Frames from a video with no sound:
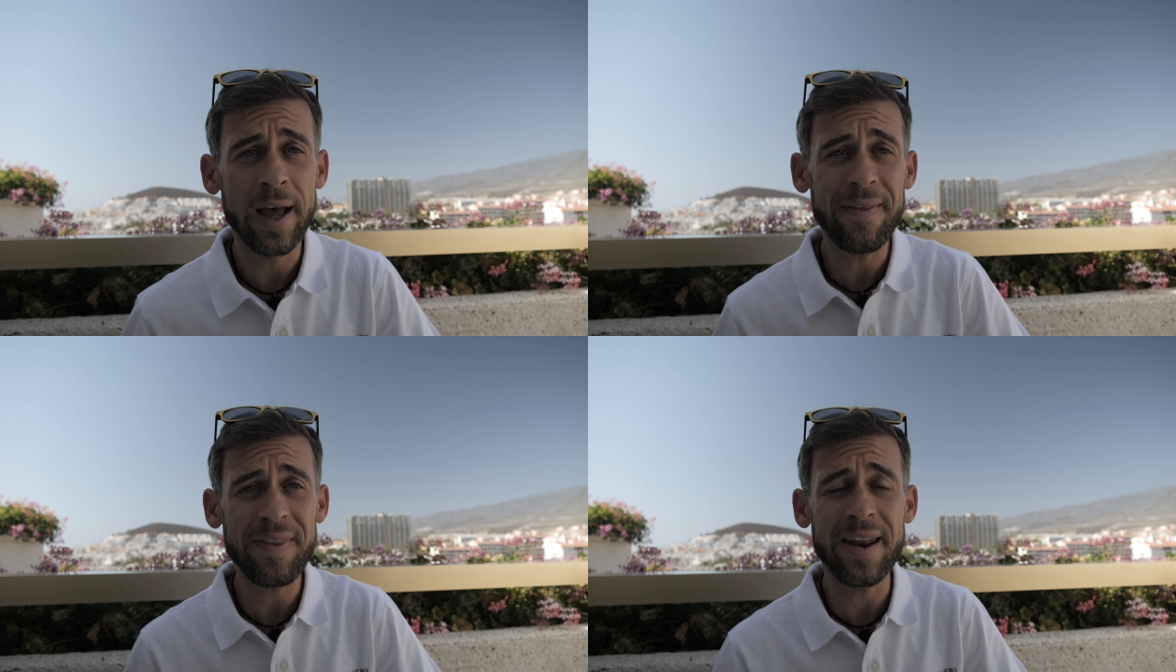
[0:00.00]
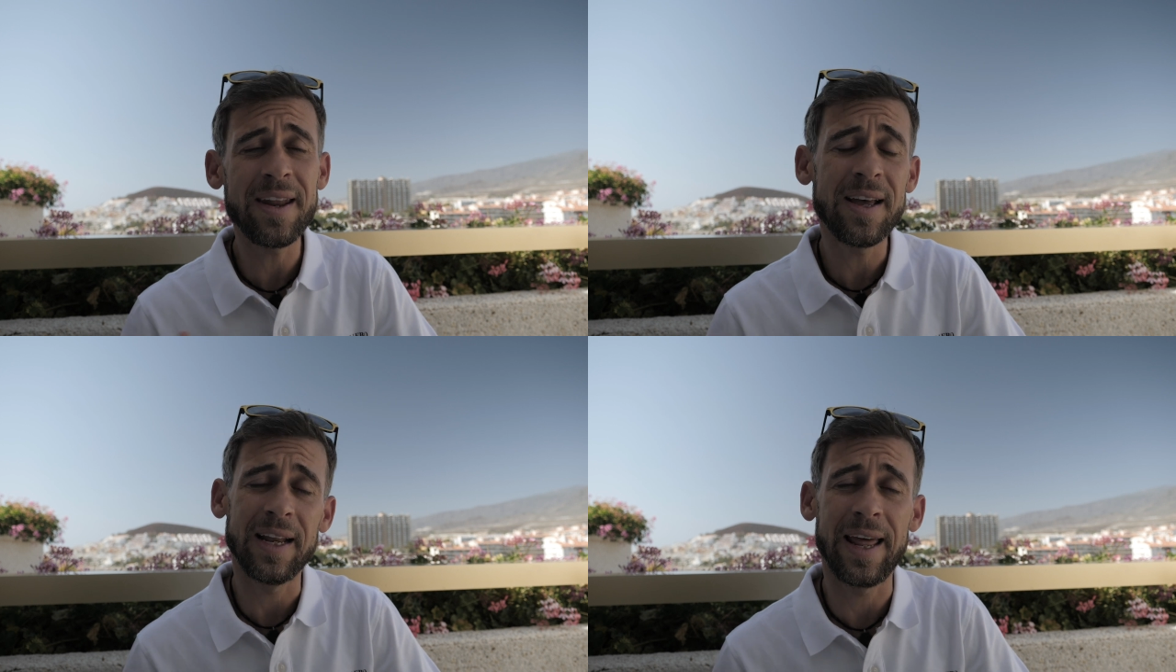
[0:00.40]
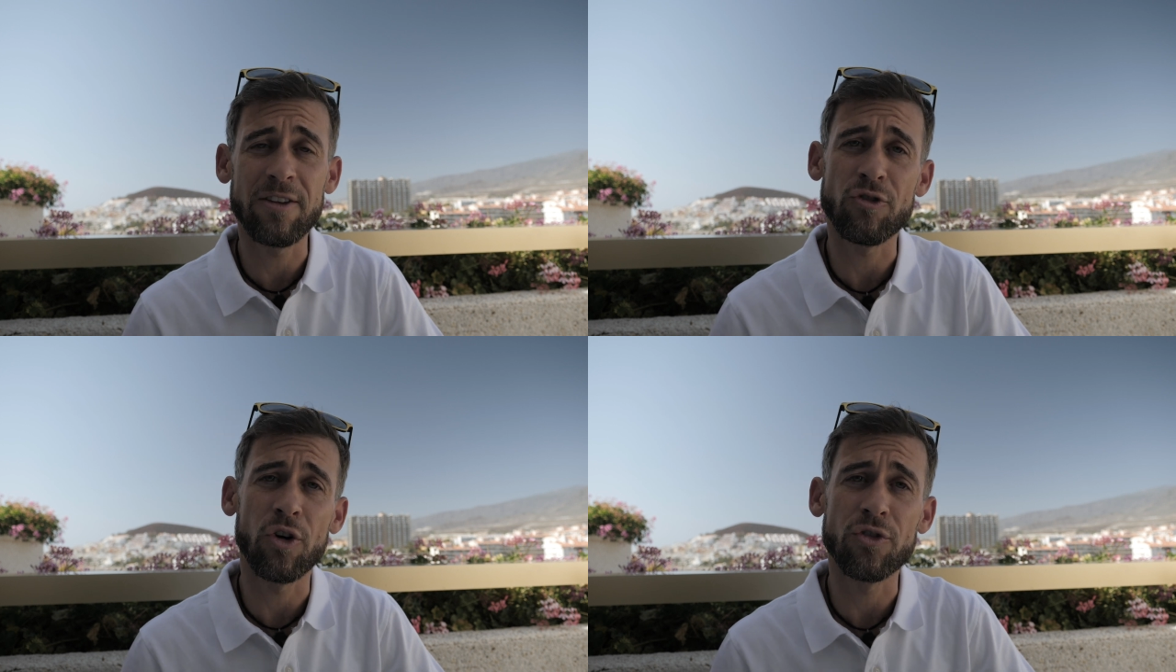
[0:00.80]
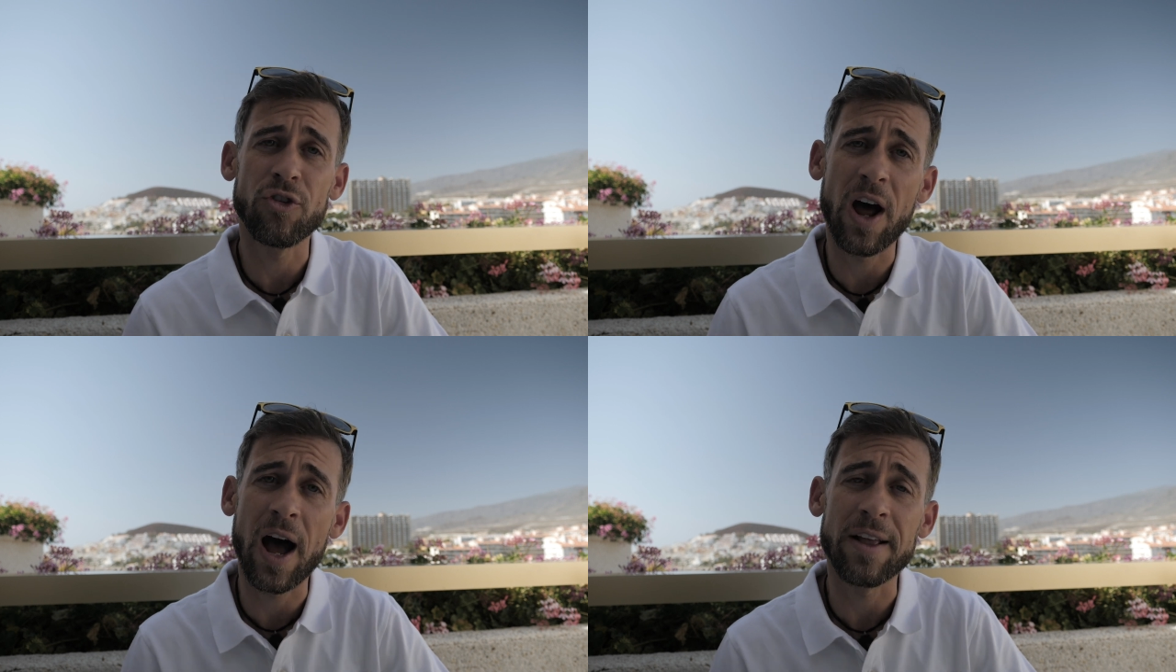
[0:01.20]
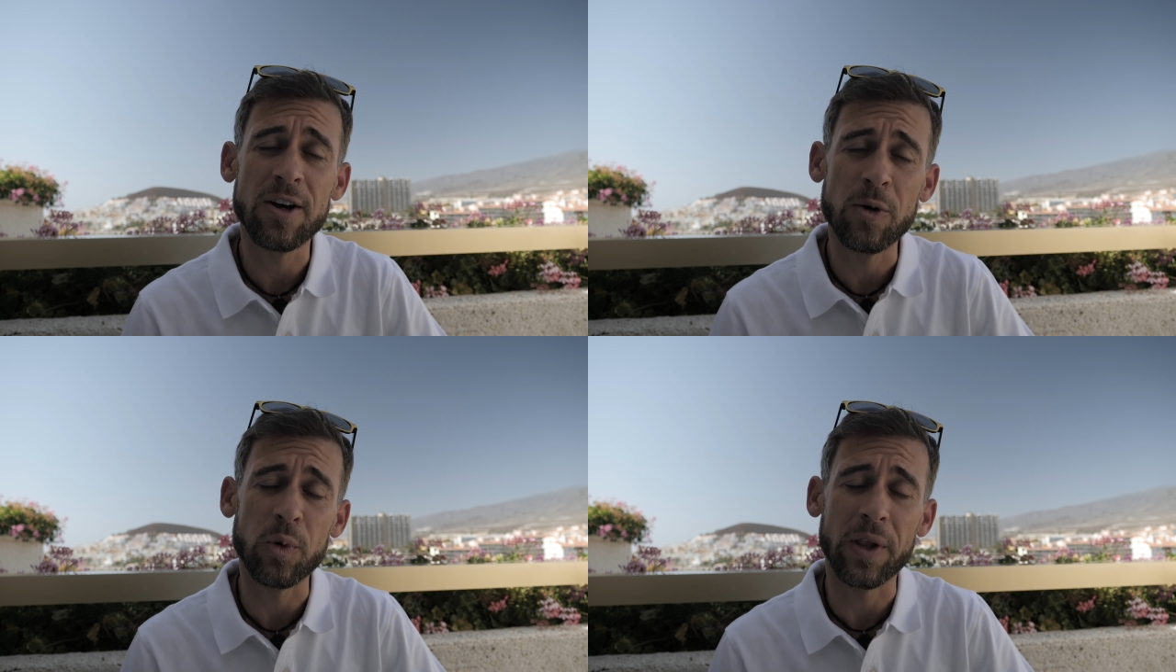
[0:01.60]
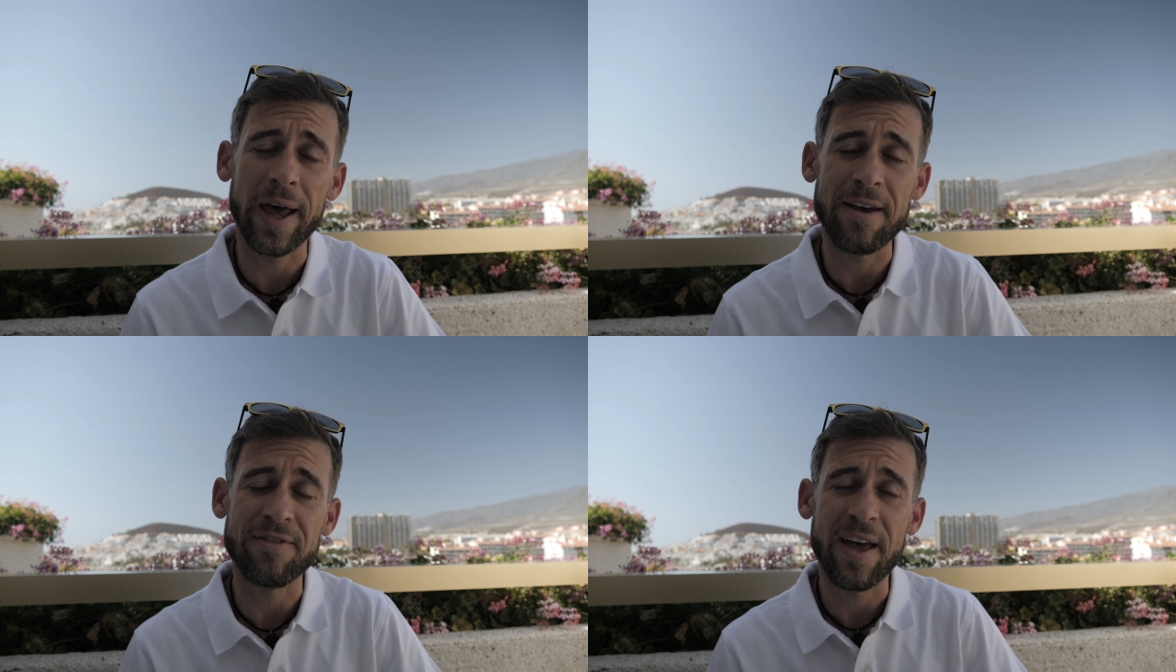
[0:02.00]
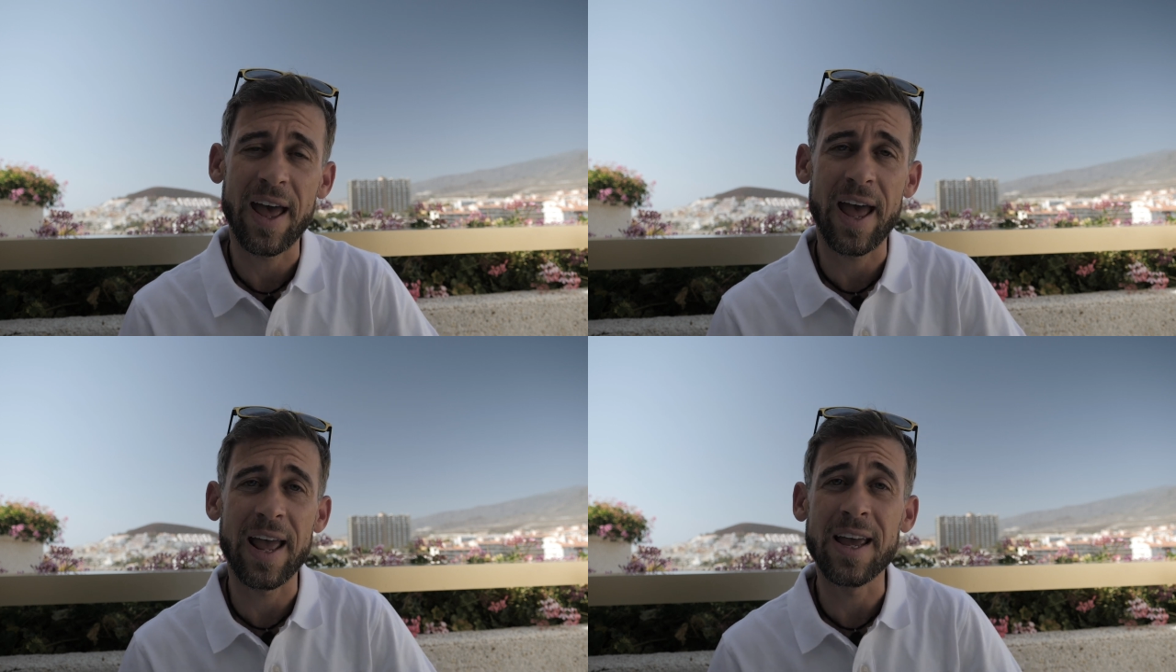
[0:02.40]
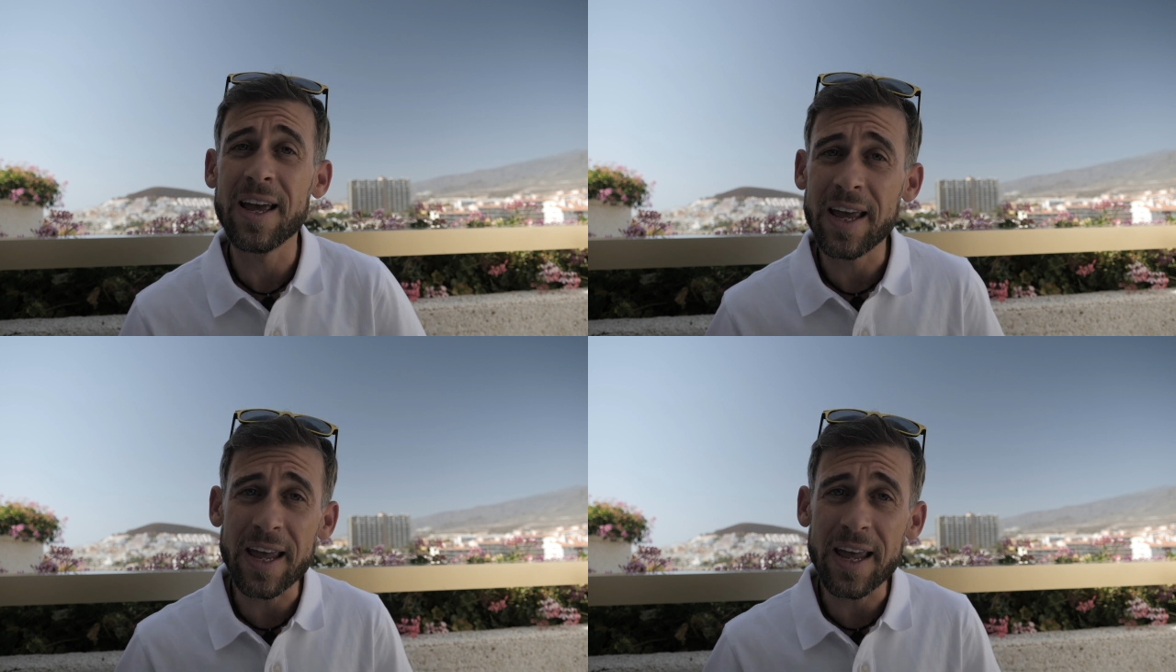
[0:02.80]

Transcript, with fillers: And then later on tonight, we'll have a